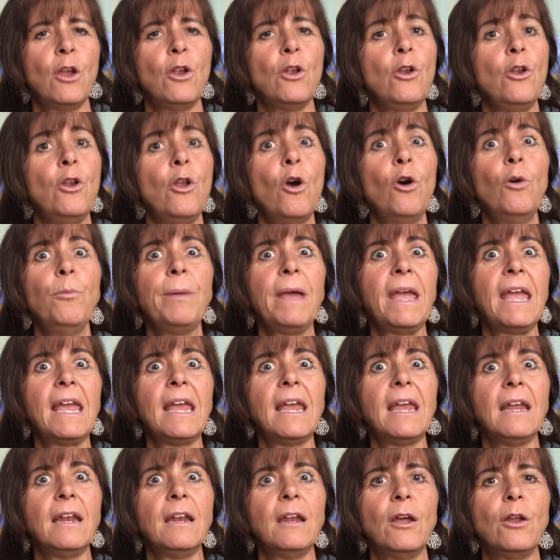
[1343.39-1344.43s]
no
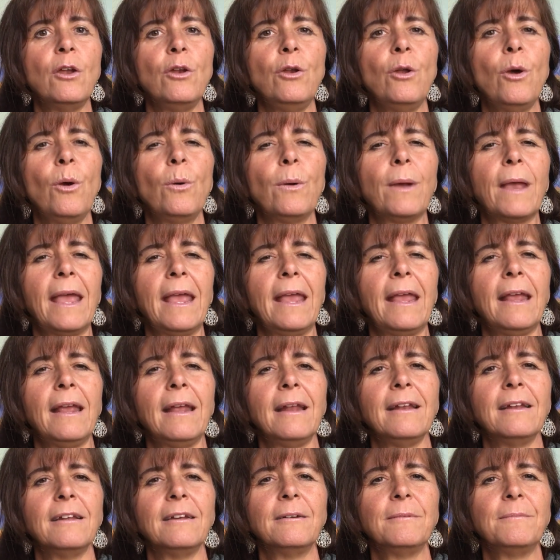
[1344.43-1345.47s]
pain, no
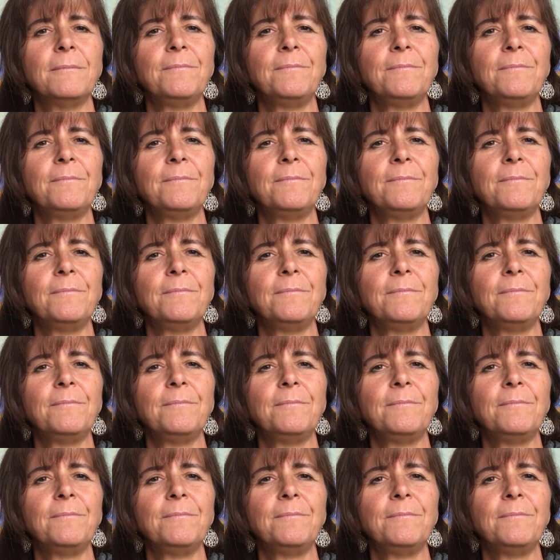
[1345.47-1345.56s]
gain.